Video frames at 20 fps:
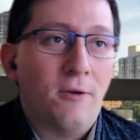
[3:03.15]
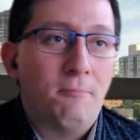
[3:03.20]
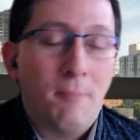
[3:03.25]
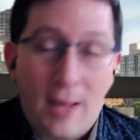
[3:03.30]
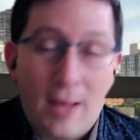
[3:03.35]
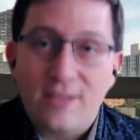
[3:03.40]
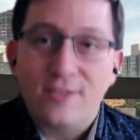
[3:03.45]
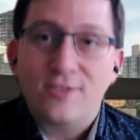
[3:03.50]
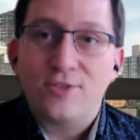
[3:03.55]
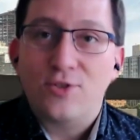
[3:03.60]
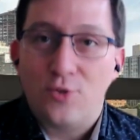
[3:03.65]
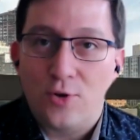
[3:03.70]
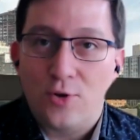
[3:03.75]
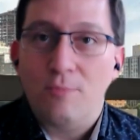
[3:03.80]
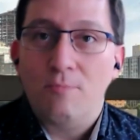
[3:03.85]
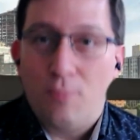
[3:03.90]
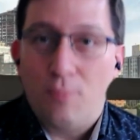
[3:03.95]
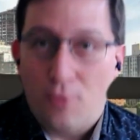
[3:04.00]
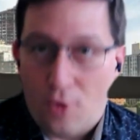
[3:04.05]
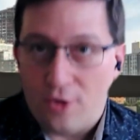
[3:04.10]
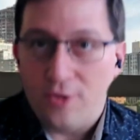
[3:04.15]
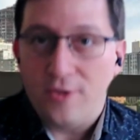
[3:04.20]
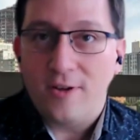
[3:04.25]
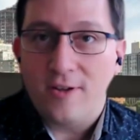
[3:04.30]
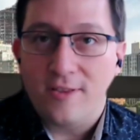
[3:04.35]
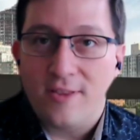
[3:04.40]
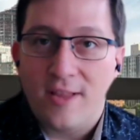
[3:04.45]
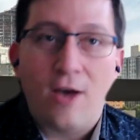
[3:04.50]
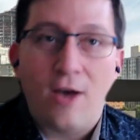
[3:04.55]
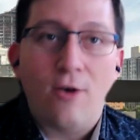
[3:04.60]
mainstream
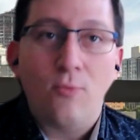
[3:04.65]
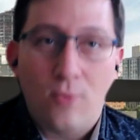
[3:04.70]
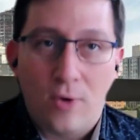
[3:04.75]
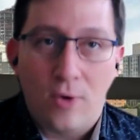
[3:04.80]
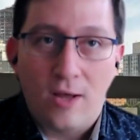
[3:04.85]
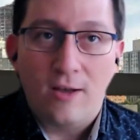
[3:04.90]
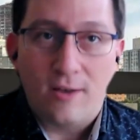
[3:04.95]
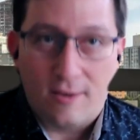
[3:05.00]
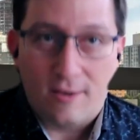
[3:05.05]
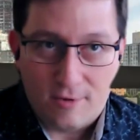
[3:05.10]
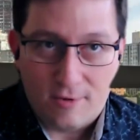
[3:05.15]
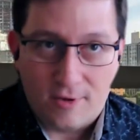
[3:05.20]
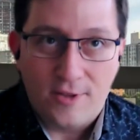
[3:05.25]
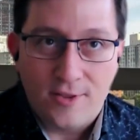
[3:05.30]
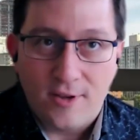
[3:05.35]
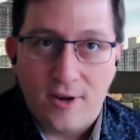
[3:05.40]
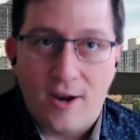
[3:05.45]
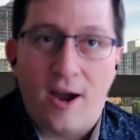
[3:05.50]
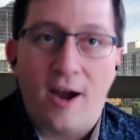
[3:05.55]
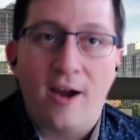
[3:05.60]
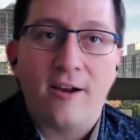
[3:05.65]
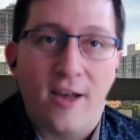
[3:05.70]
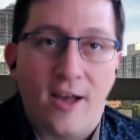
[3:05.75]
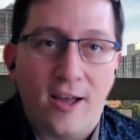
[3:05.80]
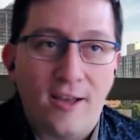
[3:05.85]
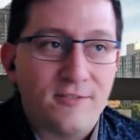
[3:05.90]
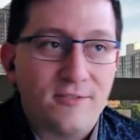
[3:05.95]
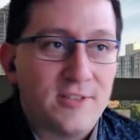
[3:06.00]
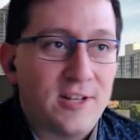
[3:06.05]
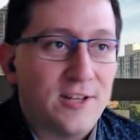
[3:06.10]
product now under
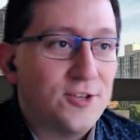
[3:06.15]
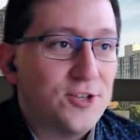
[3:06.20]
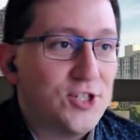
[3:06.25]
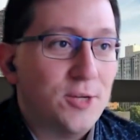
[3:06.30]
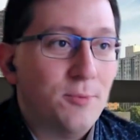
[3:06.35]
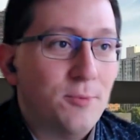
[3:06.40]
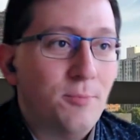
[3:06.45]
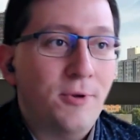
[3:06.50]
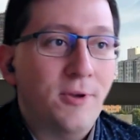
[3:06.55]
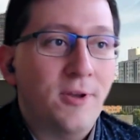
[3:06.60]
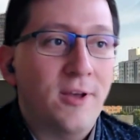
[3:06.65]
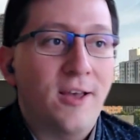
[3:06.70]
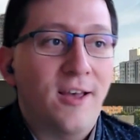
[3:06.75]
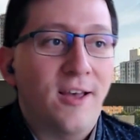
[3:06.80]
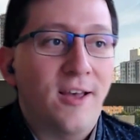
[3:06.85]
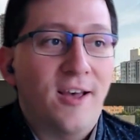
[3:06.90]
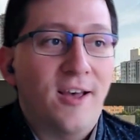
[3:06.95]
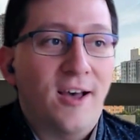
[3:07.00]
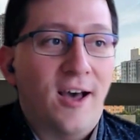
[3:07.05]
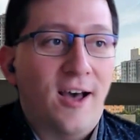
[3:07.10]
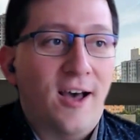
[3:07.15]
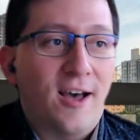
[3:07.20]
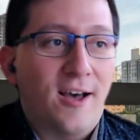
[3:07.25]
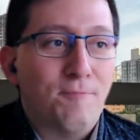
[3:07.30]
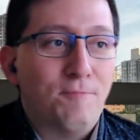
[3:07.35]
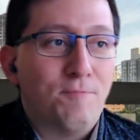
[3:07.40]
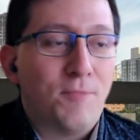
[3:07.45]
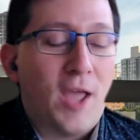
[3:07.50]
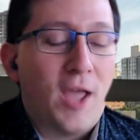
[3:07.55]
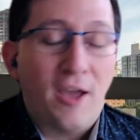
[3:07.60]
arXiv's leadership.
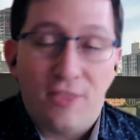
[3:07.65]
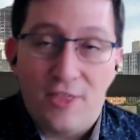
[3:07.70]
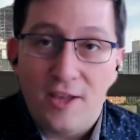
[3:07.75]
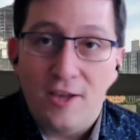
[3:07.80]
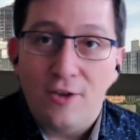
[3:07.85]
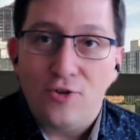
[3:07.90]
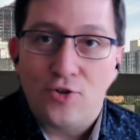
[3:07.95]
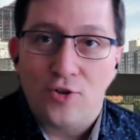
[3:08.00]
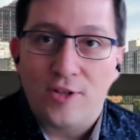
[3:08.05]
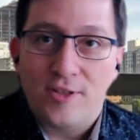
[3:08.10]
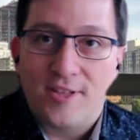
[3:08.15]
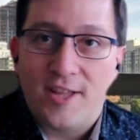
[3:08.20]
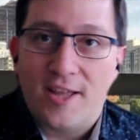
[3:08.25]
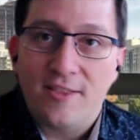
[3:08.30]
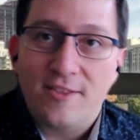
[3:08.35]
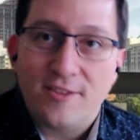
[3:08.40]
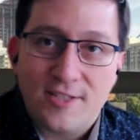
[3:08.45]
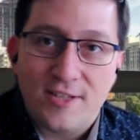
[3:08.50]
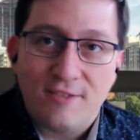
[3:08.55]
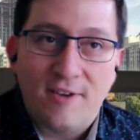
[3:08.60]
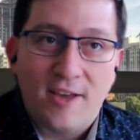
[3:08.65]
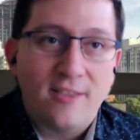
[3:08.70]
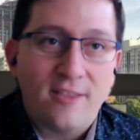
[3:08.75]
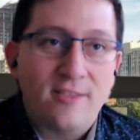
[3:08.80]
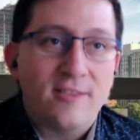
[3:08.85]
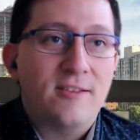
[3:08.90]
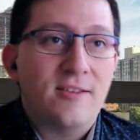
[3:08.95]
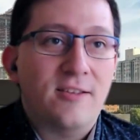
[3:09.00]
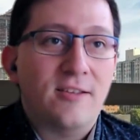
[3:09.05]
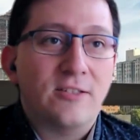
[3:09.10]
I think you should attend this
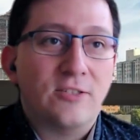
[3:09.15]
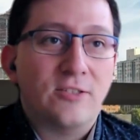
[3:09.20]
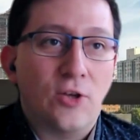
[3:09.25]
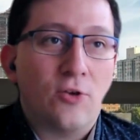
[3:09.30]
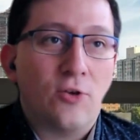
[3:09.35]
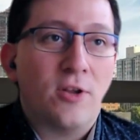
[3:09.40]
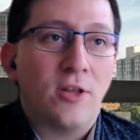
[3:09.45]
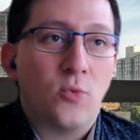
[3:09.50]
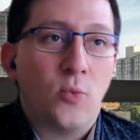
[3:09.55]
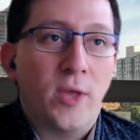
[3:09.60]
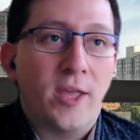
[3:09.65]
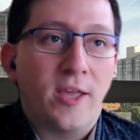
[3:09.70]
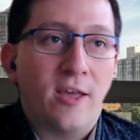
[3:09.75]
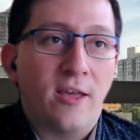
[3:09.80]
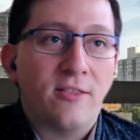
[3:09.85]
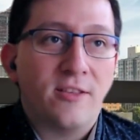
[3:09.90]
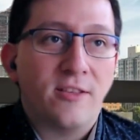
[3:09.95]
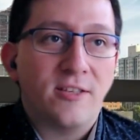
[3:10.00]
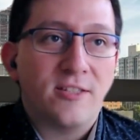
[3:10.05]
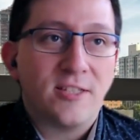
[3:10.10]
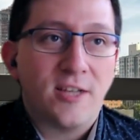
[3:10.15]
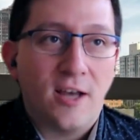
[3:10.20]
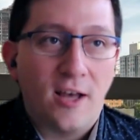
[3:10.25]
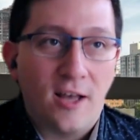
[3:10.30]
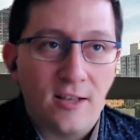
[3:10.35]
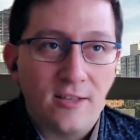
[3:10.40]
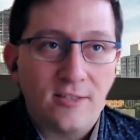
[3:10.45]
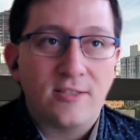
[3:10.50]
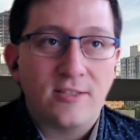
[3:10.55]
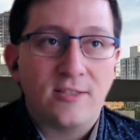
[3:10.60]
event so that we can
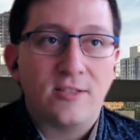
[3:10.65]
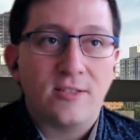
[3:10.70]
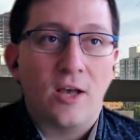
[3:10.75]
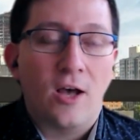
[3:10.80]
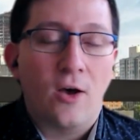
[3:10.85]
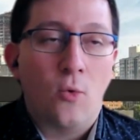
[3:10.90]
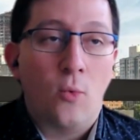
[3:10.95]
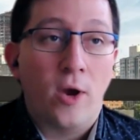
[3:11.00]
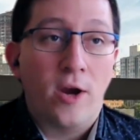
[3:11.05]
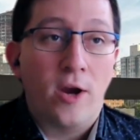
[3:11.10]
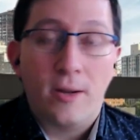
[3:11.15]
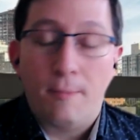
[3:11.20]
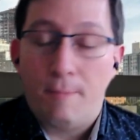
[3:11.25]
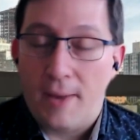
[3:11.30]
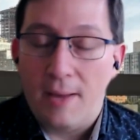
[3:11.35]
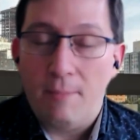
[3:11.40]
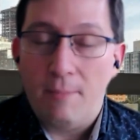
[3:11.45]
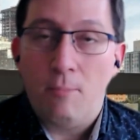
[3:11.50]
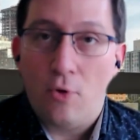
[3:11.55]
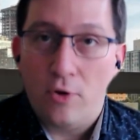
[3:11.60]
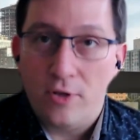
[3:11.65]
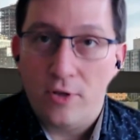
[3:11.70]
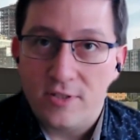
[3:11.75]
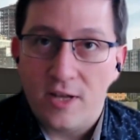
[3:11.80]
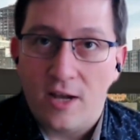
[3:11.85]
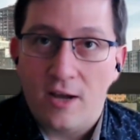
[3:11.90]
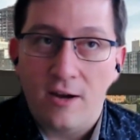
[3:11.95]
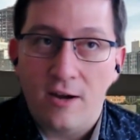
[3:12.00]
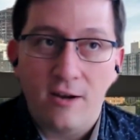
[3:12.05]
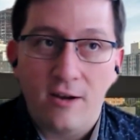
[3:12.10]
discuss where the pain points
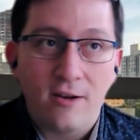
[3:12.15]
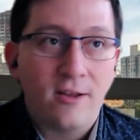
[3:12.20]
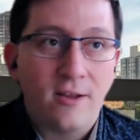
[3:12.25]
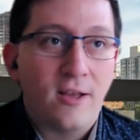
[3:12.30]
are.